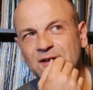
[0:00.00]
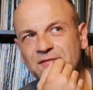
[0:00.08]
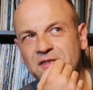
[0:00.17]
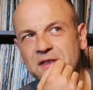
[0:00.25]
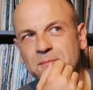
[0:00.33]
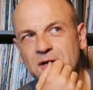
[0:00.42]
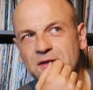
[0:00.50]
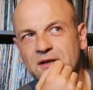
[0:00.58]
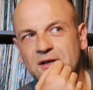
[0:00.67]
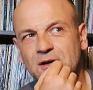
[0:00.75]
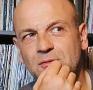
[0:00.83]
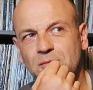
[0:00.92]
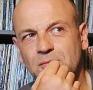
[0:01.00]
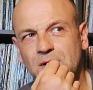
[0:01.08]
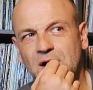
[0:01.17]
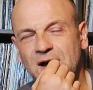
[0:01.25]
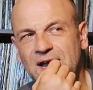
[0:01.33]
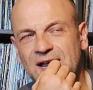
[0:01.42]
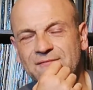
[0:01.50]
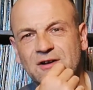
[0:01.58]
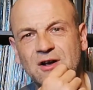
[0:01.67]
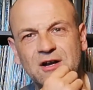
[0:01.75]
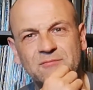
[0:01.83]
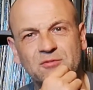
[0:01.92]
Everything But the Girl, I have
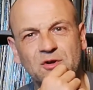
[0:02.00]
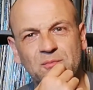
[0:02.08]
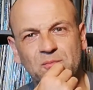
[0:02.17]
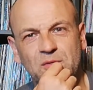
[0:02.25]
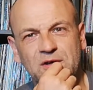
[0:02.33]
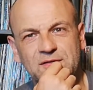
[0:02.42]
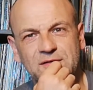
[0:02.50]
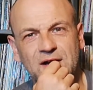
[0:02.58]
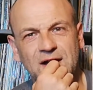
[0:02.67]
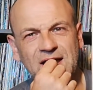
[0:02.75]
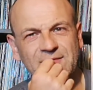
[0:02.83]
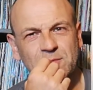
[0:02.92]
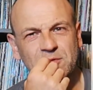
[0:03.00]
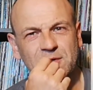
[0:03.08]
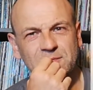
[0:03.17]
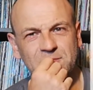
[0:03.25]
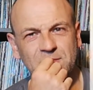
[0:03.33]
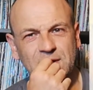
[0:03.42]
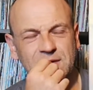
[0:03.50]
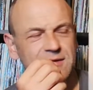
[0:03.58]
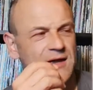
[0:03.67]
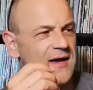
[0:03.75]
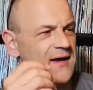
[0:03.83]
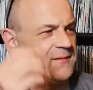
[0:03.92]
kind of problem with. I have a problem with
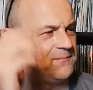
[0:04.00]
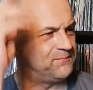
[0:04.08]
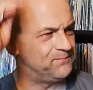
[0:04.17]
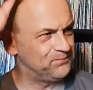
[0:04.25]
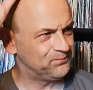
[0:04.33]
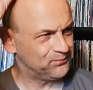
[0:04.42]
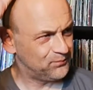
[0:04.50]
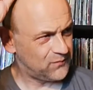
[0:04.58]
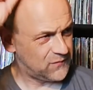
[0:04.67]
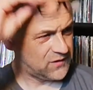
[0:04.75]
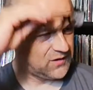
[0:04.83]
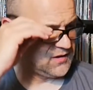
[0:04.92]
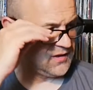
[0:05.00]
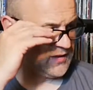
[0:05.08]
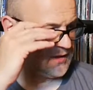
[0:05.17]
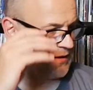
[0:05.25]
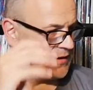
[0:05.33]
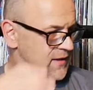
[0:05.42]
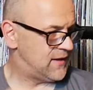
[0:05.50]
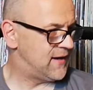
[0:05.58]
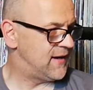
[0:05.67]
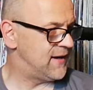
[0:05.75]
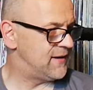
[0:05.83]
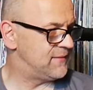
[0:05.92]
I've
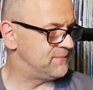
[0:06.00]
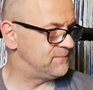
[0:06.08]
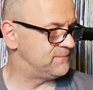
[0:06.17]
forgotten